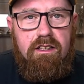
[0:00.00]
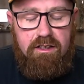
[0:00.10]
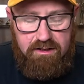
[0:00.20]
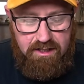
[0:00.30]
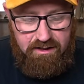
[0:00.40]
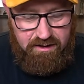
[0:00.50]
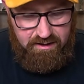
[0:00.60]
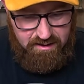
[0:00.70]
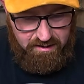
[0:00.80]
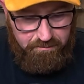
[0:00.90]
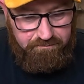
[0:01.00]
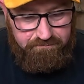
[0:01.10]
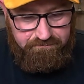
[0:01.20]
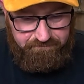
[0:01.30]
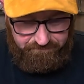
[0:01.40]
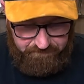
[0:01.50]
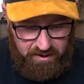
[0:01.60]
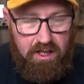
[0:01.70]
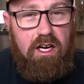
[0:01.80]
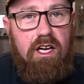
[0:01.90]
It's like a
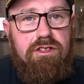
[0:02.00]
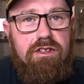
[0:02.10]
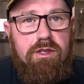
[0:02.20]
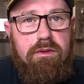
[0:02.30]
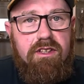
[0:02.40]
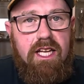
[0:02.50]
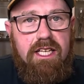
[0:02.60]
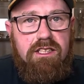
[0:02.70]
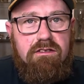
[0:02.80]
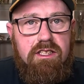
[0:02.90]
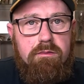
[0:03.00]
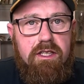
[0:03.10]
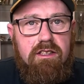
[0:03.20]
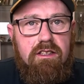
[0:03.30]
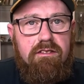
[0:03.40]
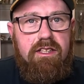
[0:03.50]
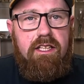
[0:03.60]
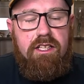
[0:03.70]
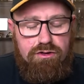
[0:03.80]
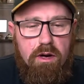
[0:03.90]
cartridge with a laser in the middle of it,
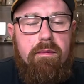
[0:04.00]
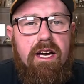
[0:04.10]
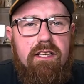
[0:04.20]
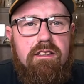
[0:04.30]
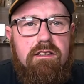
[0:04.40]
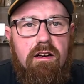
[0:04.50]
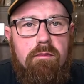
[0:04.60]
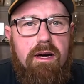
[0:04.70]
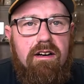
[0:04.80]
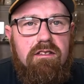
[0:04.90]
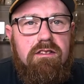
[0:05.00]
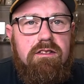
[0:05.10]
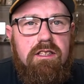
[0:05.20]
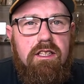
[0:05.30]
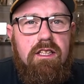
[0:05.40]
and I drop that in the top barrel,